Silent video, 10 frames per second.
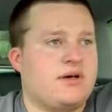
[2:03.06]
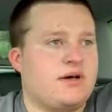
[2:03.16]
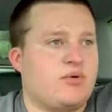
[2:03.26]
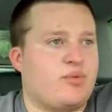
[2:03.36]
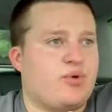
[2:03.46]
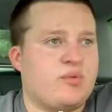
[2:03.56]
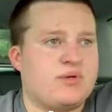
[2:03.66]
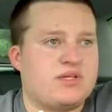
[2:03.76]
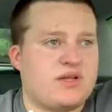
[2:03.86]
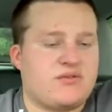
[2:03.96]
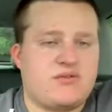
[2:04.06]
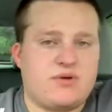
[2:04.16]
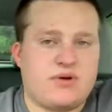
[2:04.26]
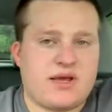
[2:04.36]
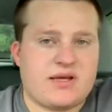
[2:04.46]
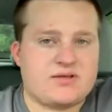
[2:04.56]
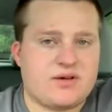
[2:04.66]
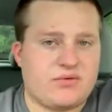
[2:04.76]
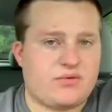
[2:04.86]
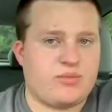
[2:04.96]
We've pretty much got the food and gas
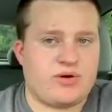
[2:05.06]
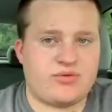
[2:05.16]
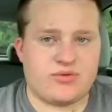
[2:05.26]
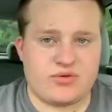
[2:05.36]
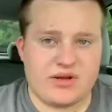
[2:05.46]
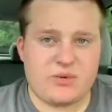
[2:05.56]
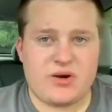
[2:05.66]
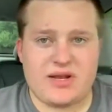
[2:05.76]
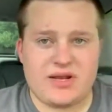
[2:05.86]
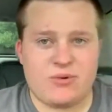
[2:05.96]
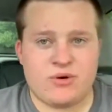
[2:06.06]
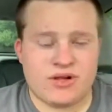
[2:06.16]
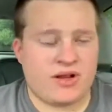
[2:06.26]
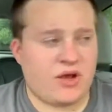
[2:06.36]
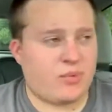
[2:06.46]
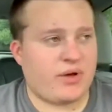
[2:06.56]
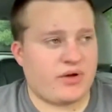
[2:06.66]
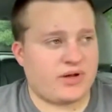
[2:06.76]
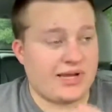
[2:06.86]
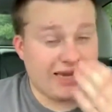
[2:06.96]
covered, but if there's any way anyone can help
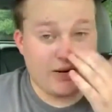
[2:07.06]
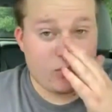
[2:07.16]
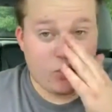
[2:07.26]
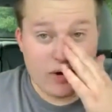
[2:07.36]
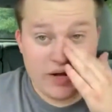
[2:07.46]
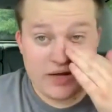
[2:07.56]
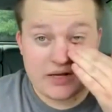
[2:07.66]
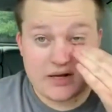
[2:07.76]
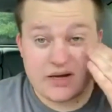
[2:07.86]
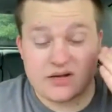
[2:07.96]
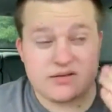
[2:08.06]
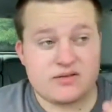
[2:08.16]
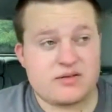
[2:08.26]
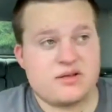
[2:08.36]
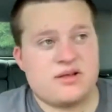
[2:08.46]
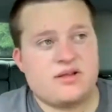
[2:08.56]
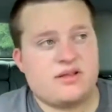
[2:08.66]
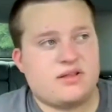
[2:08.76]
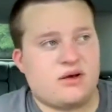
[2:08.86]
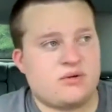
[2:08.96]
out in any way, guys,
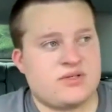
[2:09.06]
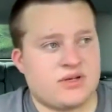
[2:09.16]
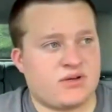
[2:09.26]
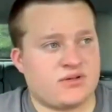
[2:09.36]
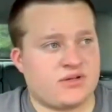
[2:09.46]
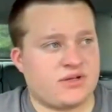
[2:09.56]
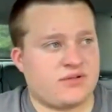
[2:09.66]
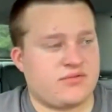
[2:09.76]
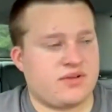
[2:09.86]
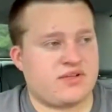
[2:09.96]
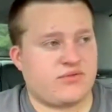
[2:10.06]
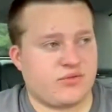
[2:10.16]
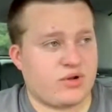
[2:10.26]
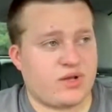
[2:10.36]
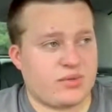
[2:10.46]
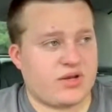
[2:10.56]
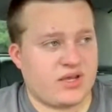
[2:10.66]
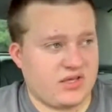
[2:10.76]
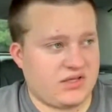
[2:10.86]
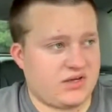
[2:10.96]
the hotels, the fees have really
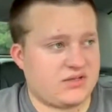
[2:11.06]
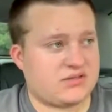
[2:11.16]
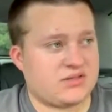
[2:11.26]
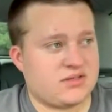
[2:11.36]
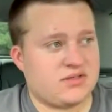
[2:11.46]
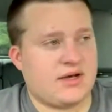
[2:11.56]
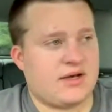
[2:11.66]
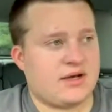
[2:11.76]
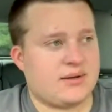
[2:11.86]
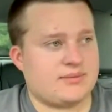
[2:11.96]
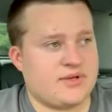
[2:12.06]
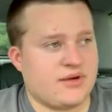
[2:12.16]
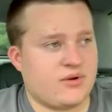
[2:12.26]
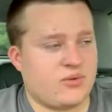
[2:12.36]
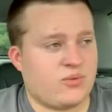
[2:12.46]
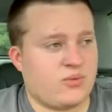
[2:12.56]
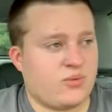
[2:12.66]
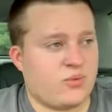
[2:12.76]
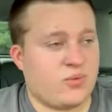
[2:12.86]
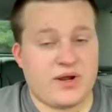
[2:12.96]
been killing us. You know,
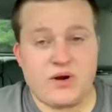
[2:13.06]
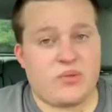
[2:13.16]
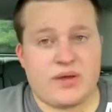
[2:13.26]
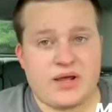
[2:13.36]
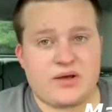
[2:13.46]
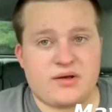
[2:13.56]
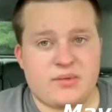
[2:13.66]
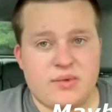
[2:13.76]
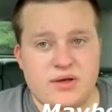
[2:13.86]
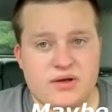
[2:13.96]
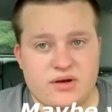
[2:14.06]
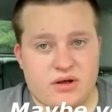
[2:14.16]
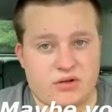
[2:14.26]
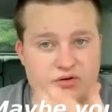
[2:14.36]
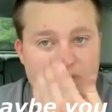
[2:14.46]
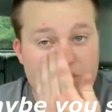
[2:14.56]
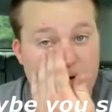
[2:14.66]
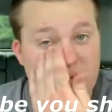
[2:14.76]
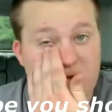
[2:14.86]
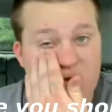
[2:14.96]
we don't make $1 million.
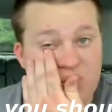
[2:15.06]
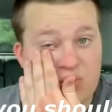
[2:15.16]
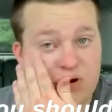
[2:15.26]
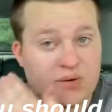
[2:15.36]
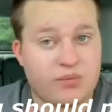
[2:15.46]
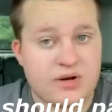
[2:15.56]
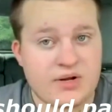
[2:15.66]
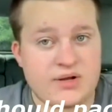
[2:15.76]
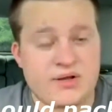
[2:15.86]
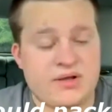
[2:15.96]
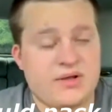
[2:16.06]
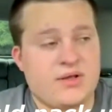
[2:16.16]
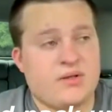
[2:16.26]
We don't make a whole lot of money.